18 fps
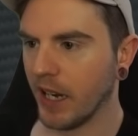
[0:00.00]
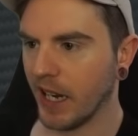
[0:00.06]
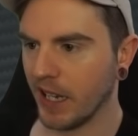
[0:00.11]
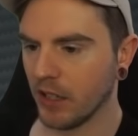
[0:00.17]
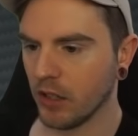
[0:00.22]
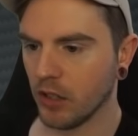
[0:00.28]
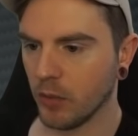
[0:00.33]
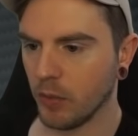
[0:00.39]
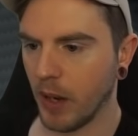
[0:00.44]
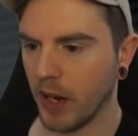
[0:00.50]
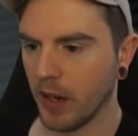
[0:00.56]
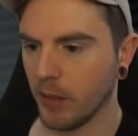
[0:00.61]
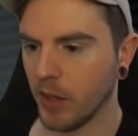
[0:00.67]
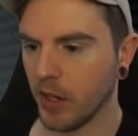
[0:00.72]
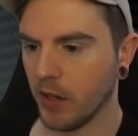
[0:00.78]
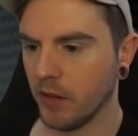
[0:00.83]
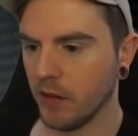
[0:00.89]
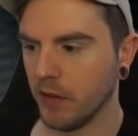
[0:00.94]
I guess just pay
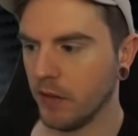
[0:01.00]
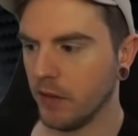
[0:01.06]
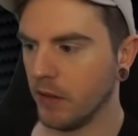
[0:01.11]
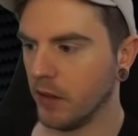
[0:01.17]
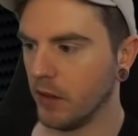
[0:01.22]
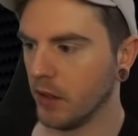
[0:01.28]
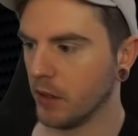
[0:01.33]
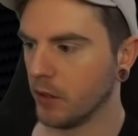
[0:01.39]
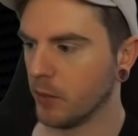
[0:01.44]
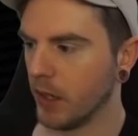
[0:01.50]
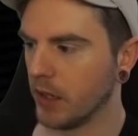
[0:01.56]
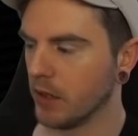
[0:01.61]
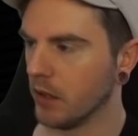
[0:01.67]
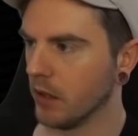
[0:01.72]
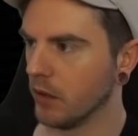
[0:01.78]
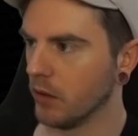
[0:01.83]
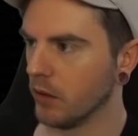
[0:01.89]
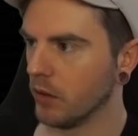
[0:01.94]
him off and expect
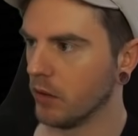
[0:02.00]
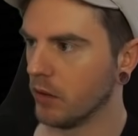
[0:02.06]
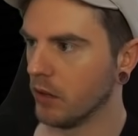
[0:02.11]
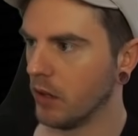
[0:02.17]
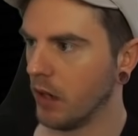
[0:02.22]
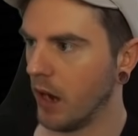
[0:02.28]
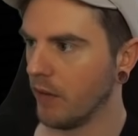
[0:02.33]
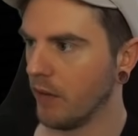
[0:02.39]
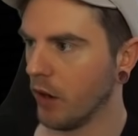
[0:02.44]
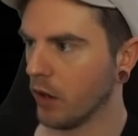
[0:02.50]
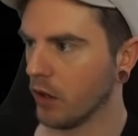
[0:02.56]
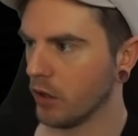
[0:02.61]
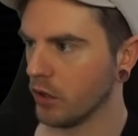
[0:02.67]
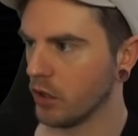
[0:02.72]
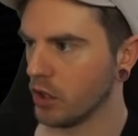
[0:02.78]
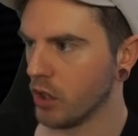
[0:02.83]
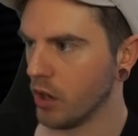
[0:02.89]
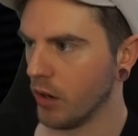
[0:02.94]
to lose. I've not
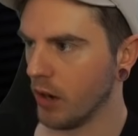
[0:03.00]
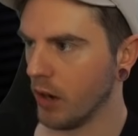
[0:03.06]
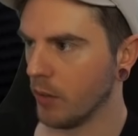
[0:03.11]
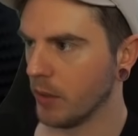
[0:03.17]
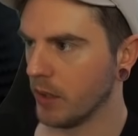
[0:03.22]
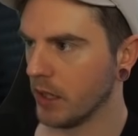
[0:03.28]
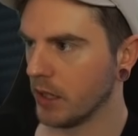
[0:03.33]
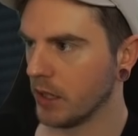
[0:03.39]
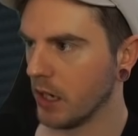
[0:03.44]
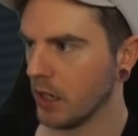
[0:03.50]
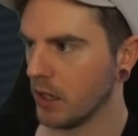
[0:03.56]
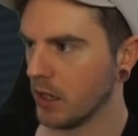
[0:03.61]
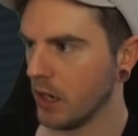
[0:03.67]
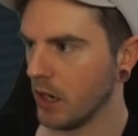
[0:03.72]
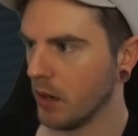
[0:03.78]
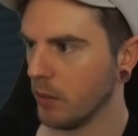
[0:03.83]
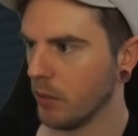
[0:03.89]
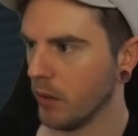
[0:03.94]
gone to showdown with this
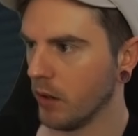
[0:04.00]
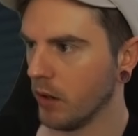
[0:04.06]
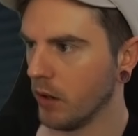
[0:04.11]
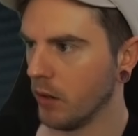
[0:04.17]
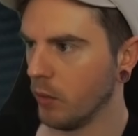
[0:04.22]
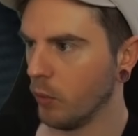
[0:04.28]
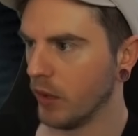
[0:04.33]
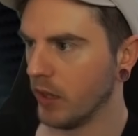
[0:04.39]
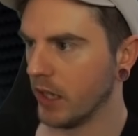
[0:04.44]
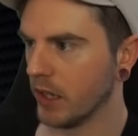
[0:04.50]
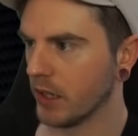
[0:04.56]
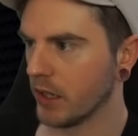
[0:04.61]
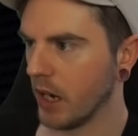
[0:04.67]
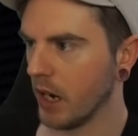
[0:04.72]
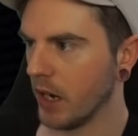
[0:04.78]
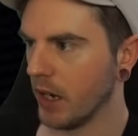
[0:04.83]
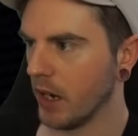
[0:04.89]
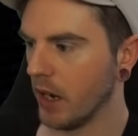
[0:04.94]
hand yet, but with this
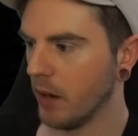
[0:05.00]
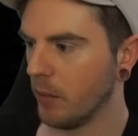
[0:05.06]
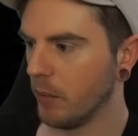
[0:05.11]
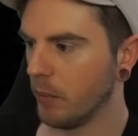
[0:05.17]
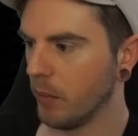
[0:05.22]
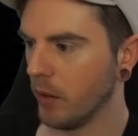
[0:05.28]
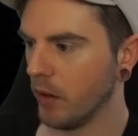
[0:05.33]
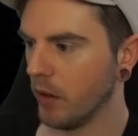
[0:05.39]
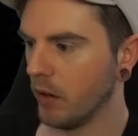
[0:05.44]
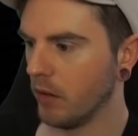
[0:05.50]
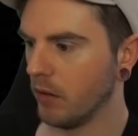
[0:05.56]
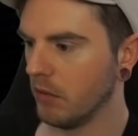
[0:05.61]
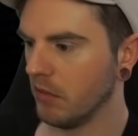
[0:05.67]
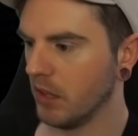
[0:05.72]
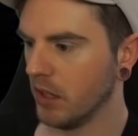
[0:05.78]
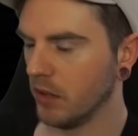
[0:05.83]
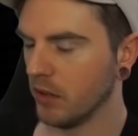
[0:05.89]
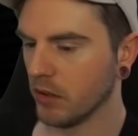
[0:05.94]
guy yet, but
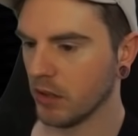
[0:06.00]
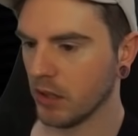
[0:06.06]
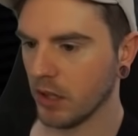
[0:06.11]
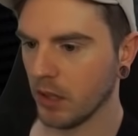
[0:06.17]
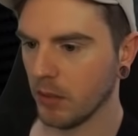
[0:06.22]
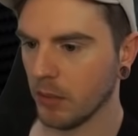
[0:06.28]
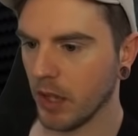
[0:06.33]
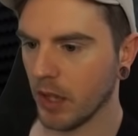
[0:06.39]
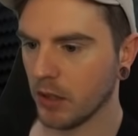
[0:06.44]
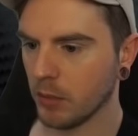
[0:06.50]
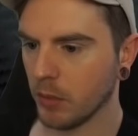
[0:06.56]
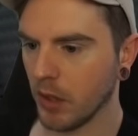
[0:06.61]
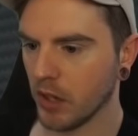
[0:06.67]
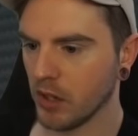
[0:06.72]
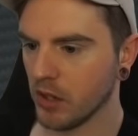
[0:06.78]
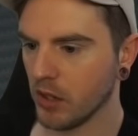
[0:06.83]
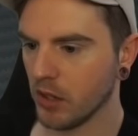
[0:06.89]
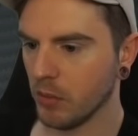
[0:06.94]
he doesn't seem that
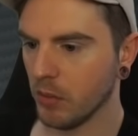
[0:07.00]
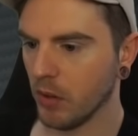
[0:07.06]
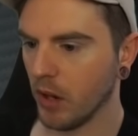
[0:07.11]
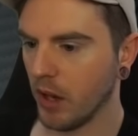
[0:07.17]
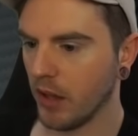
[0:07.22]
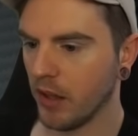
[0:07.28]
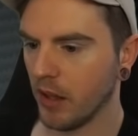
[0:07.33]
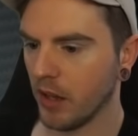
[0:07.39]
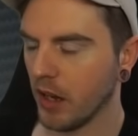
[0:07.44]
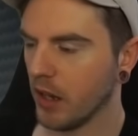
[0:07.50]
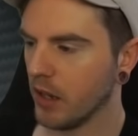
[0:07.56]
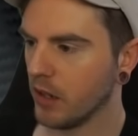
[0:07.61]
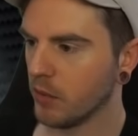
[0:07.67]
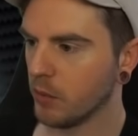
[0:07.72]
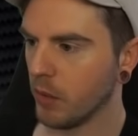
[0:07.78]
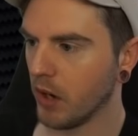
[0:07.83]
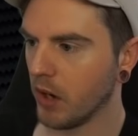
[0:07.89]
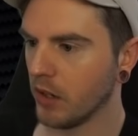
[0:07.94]
splashy. But I think getting
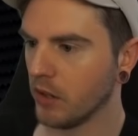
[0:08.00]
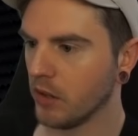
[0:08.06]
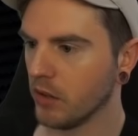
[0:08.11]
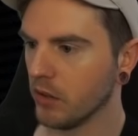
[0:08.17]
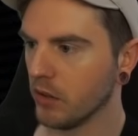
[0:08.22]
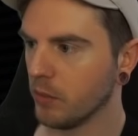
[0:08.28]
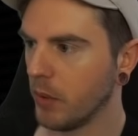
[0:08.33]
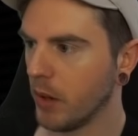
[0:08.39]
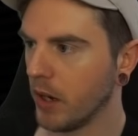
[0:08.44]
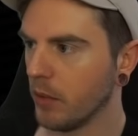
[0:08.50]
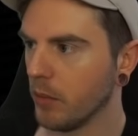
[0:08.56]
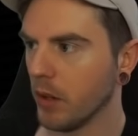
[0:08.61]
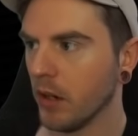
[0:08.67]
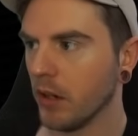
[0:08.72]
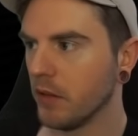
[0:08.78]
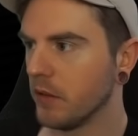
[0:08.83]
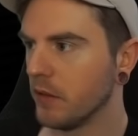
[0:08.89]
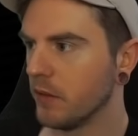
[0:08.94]
this price, just pay him
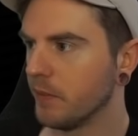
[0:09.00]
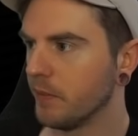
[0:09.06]
off.